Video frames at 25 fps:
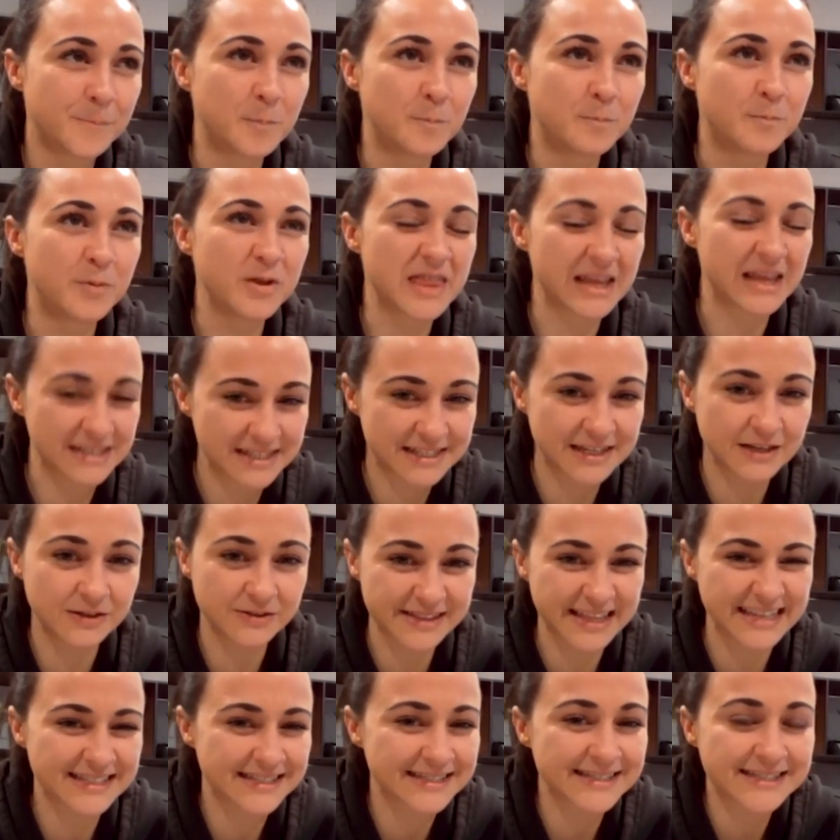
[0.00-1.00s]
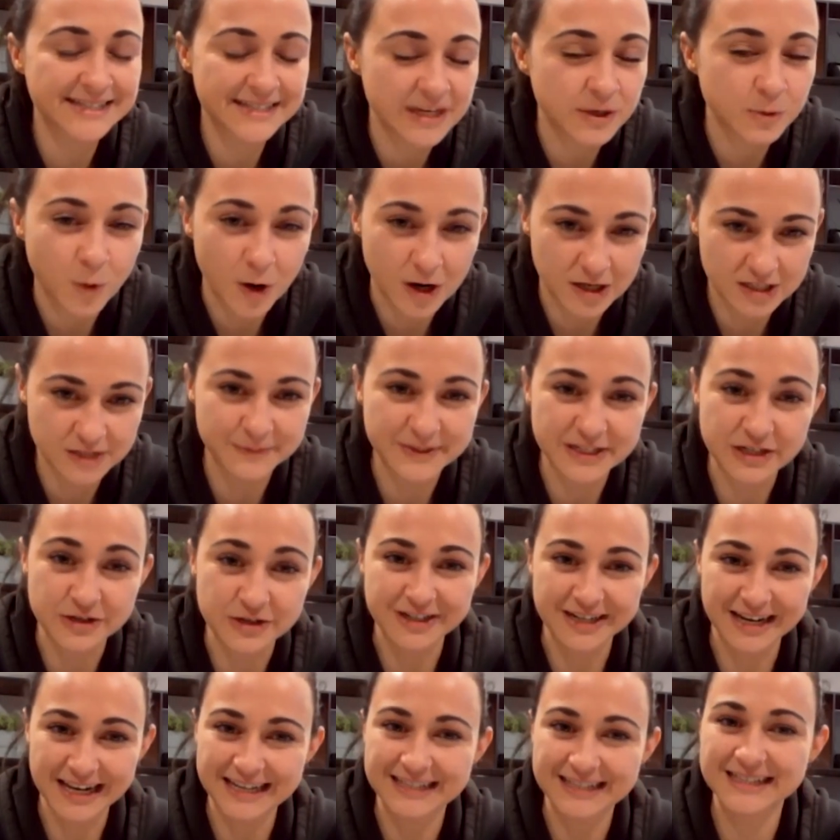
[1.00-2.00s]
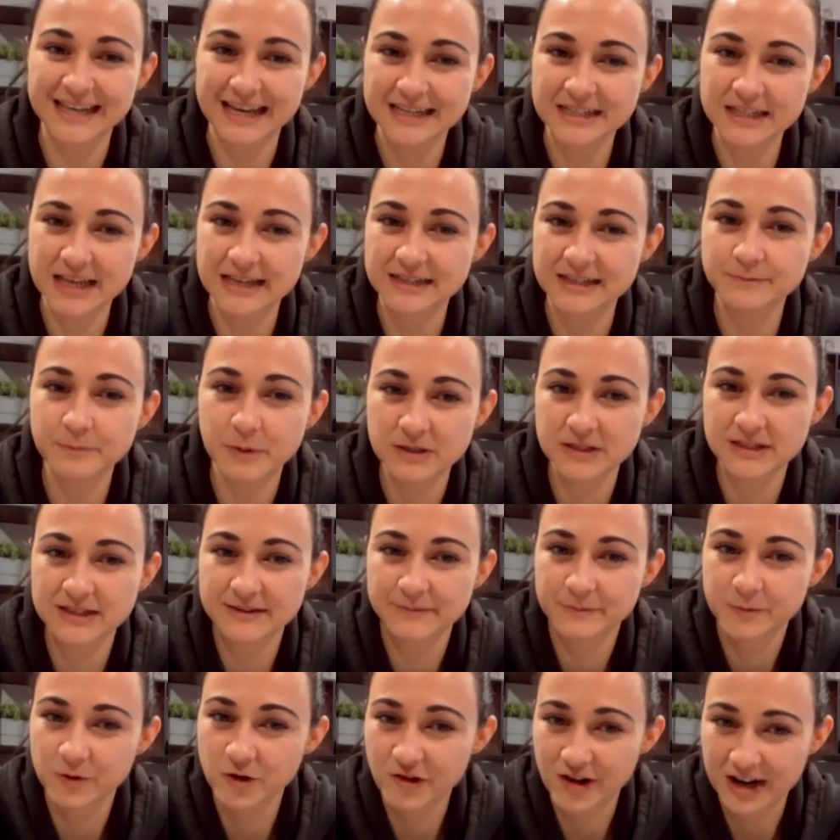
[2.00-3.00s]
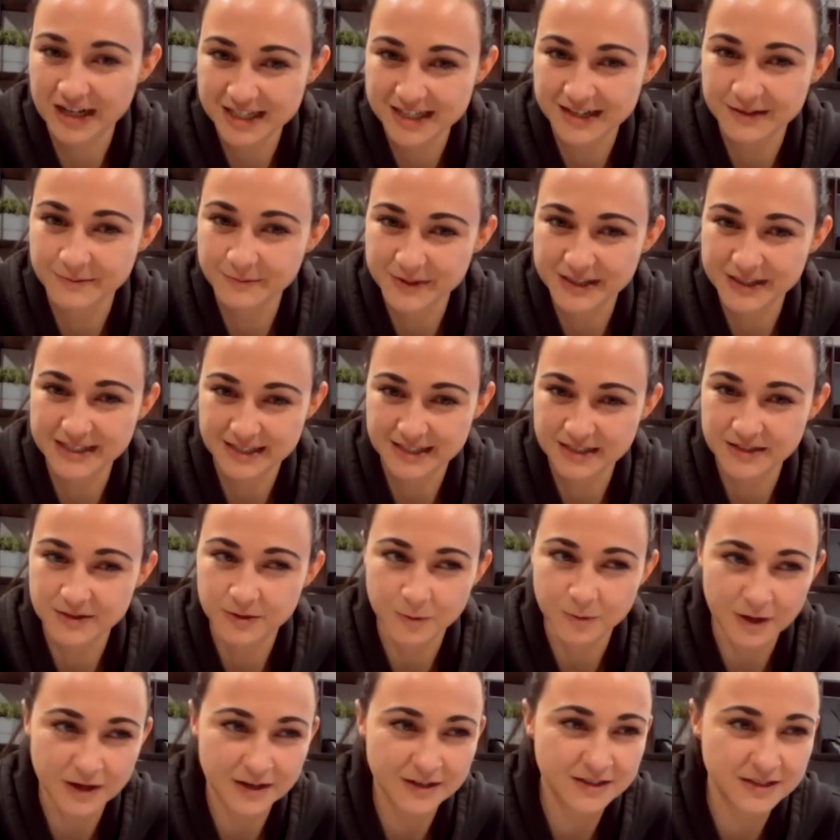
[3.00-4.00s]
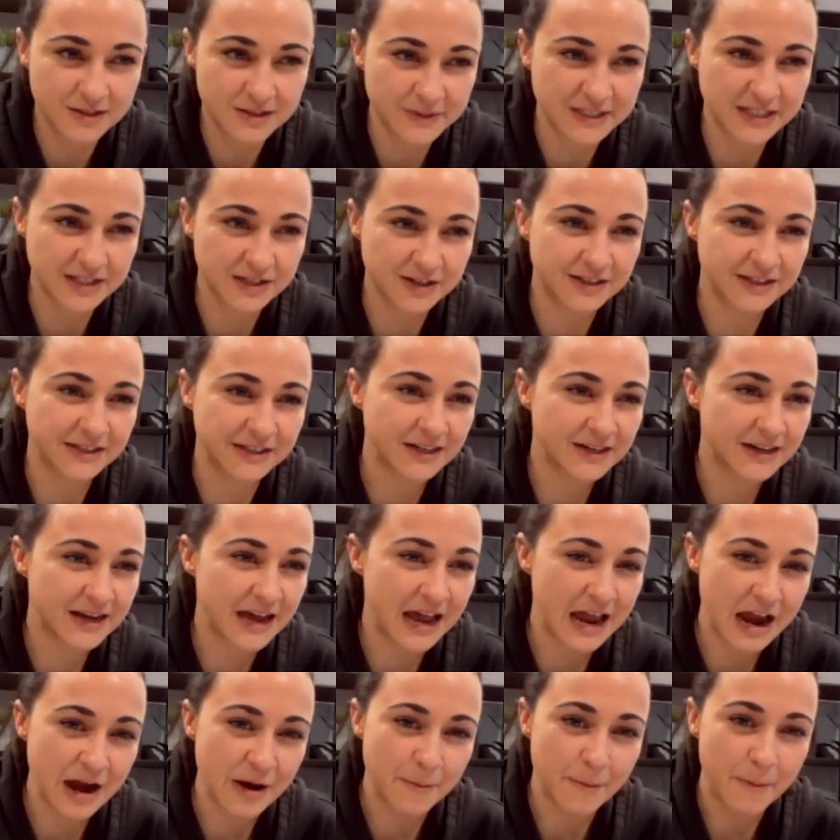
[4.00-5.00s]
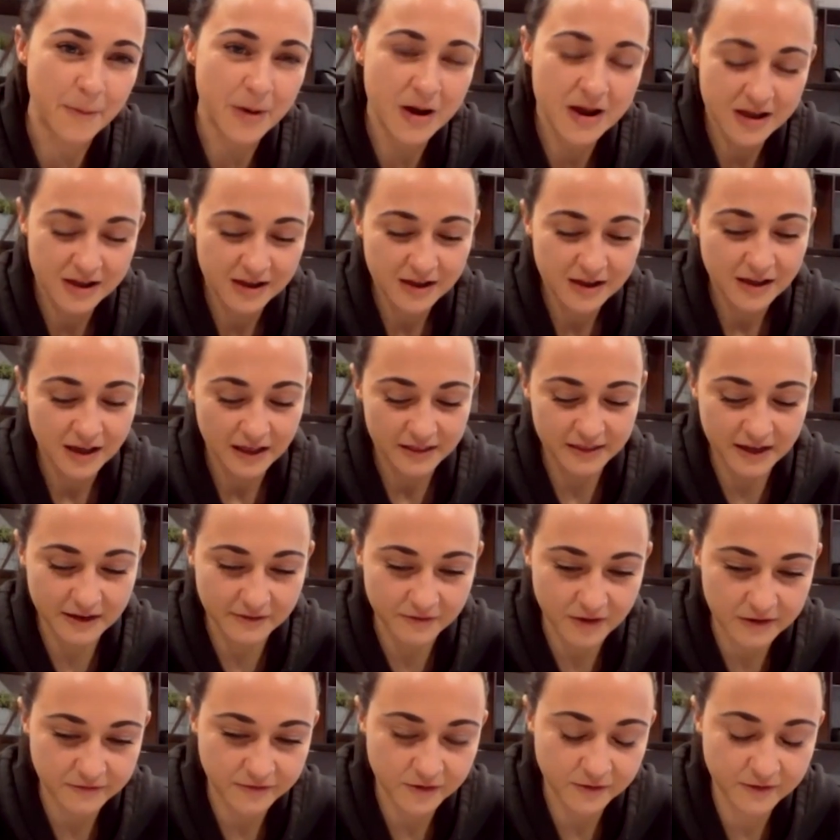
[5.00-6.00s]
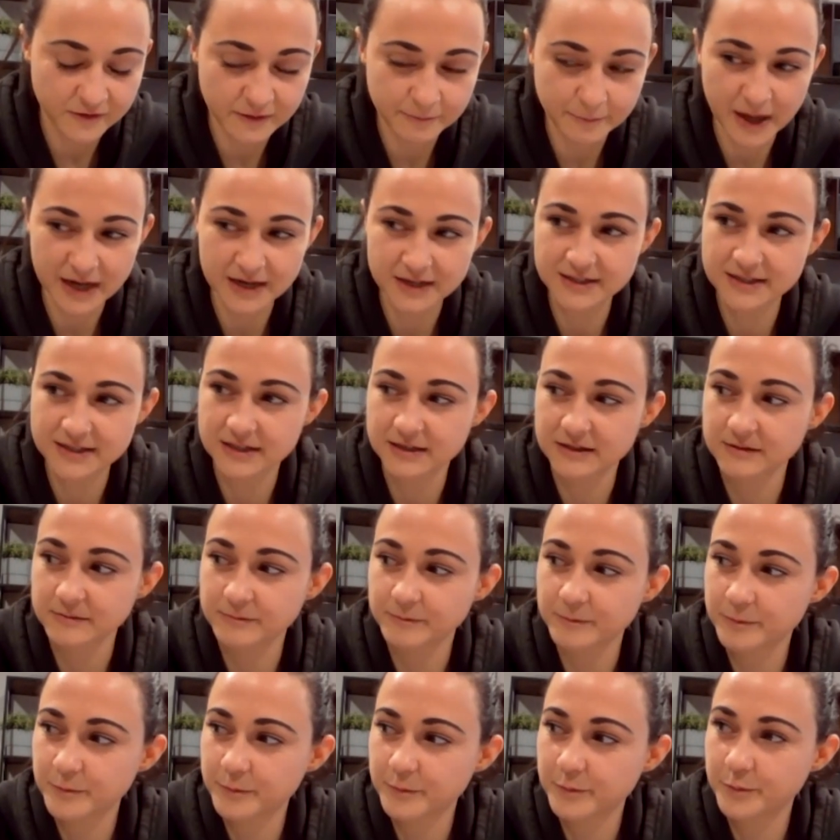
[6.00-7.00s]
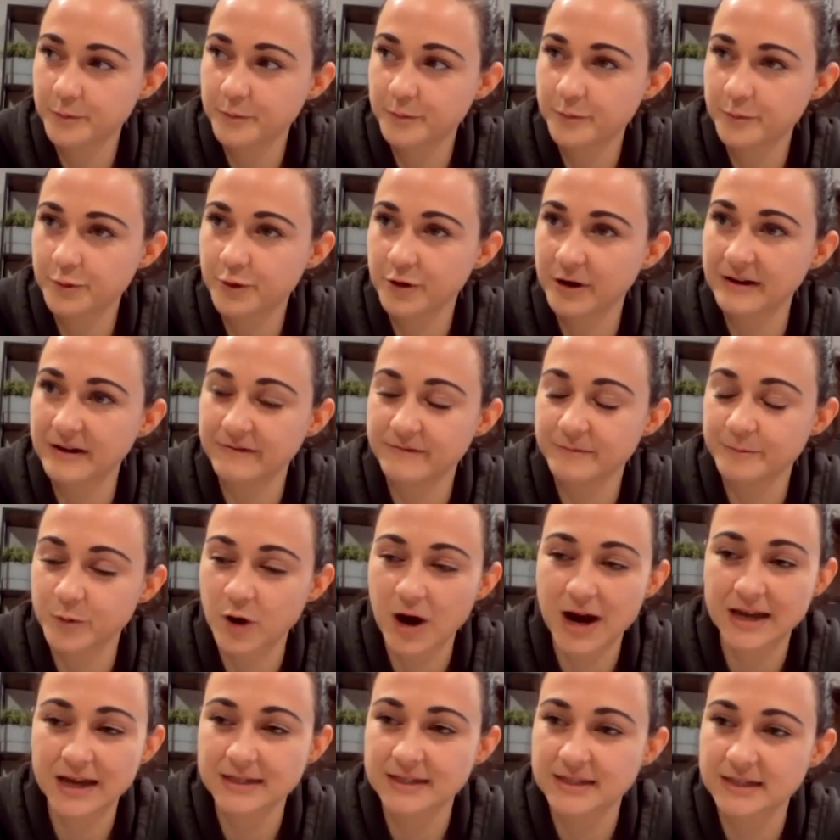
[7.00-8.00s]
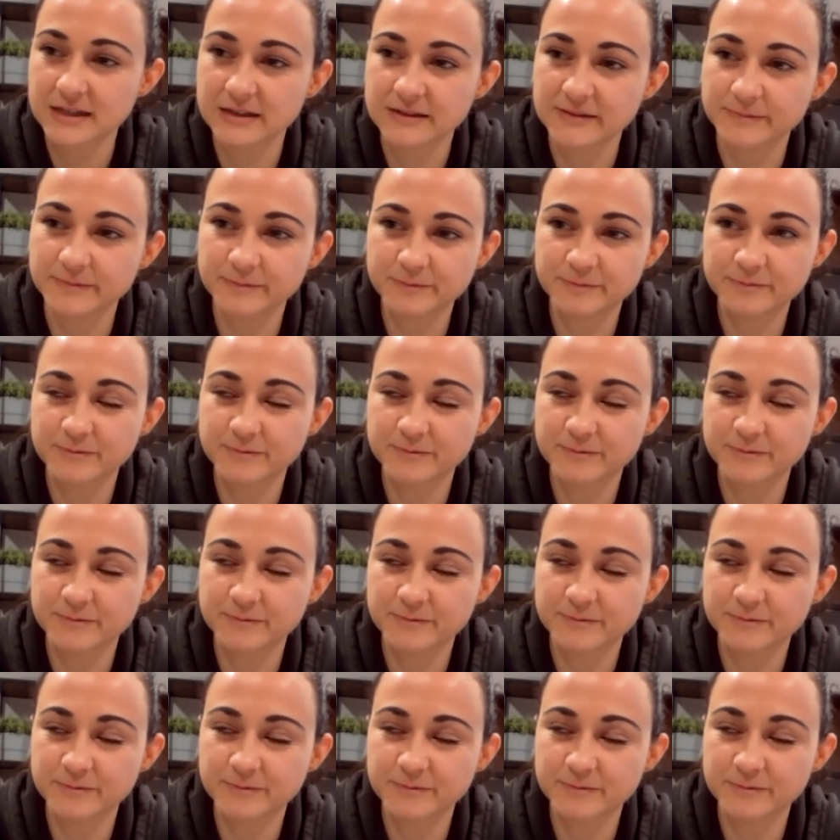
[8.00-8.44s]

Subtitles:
there's still work to be done. Like I say, it's positive progression, but there's still work to be done. I think if you think back to prior to